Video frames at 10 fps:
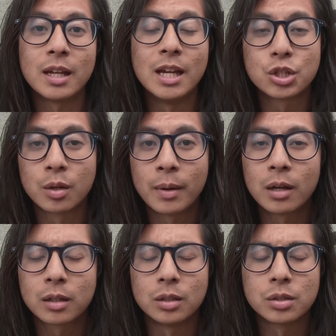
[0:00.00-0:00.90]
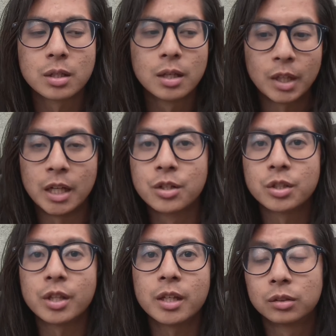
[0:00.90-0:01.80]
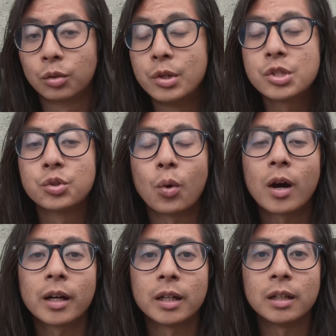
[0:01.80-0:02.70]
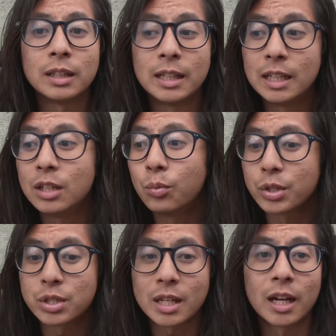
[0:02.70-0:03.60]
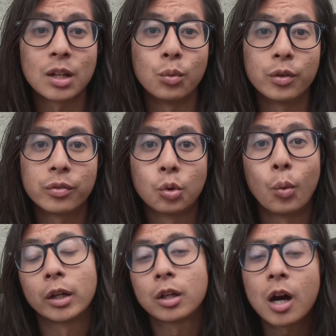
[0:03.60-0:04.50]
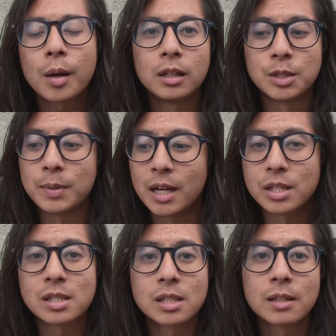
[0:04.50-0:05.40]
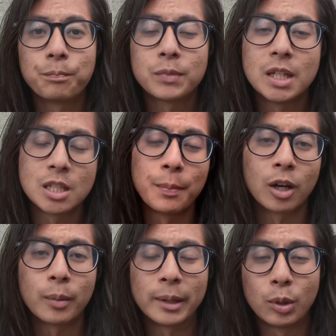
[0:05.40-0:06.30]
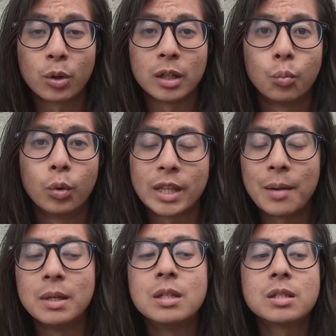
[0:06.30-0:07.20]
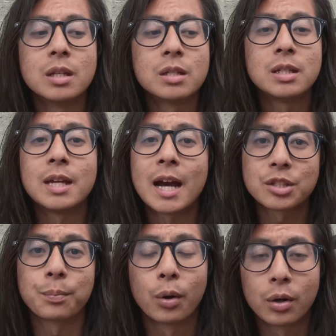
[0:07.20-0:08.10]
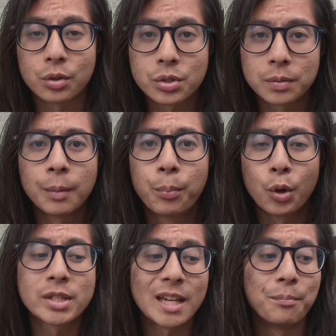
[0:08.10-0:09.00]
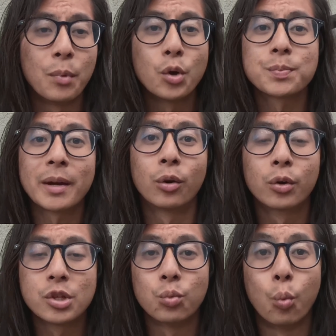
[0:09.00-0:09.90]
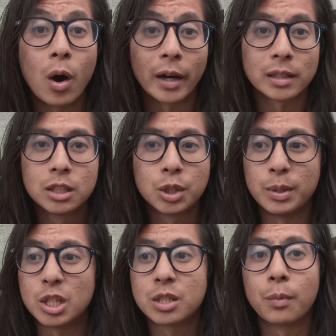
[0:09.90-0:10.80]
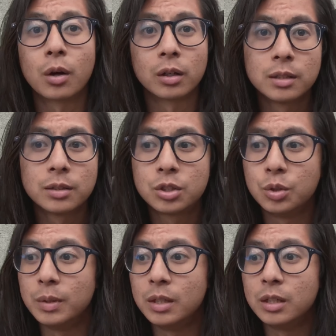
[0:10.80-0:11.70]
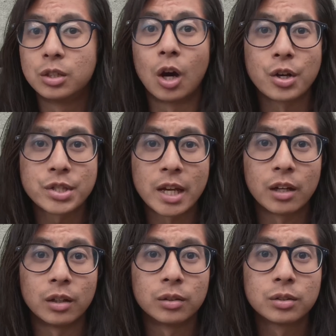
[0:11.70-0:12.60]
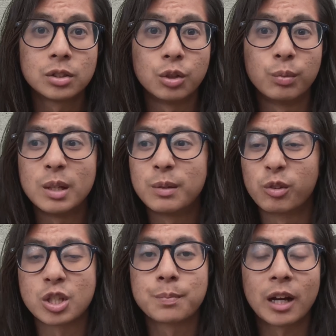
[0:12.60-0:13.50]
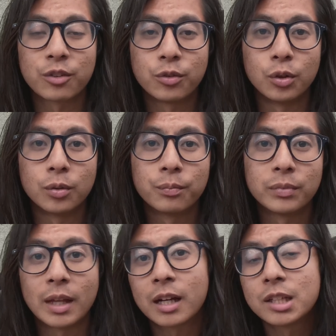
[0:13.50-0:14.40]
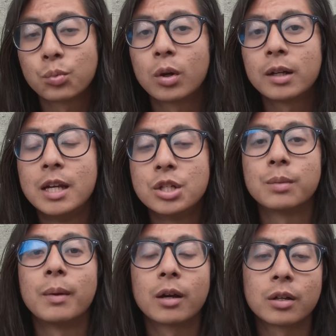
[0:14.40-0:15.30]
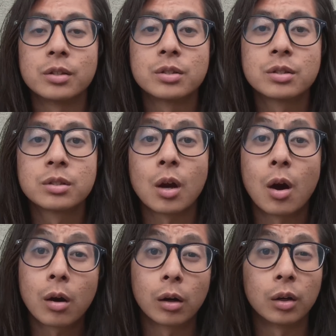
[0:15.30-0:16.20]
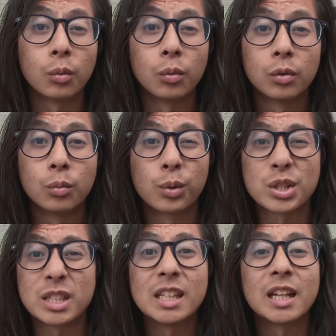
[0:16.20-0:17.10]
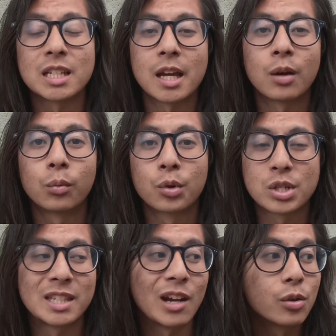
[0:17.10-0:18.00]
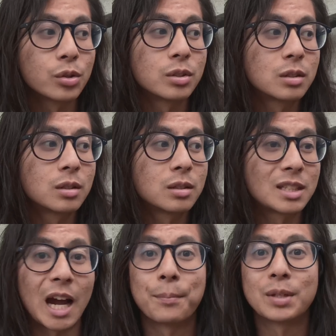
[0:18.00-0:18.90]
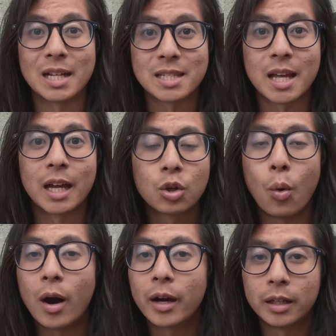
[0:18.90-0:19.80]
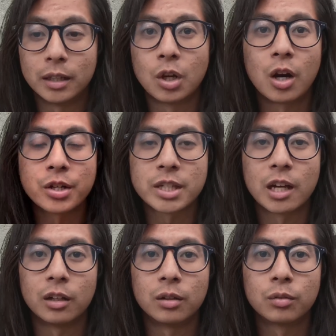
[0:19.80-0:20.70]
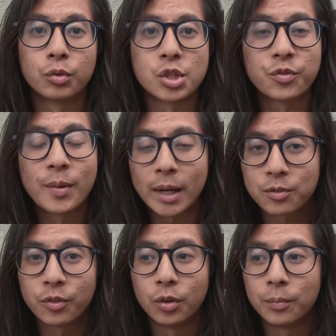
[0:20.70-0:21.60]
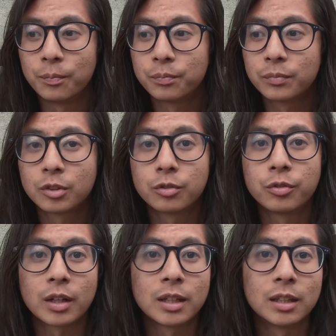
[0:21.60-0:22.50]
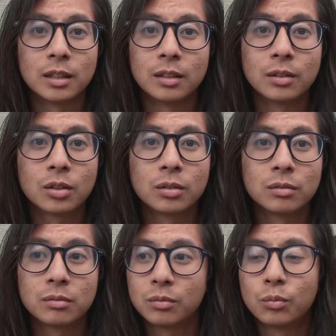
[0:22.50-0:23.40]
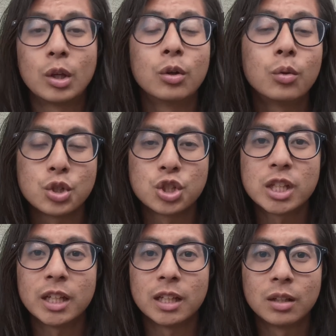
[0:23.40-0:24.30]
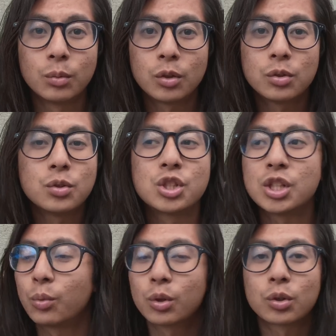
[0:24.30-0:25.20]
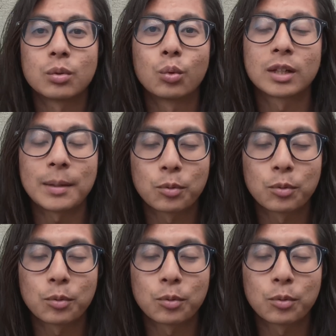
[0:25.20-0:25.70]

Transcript: Asian Americans. And here's the thing, the reasons why he was siding with the white cop is because he's a minority. What that means is he has the perks that most minorities want: to be smart, to be docile, to be respectful. That is what Asian Americans are. We're seen as that. We're stereotyped as that. Quiet, docile, respectful, fucking, we don't know shit. We don't do shit. We're kept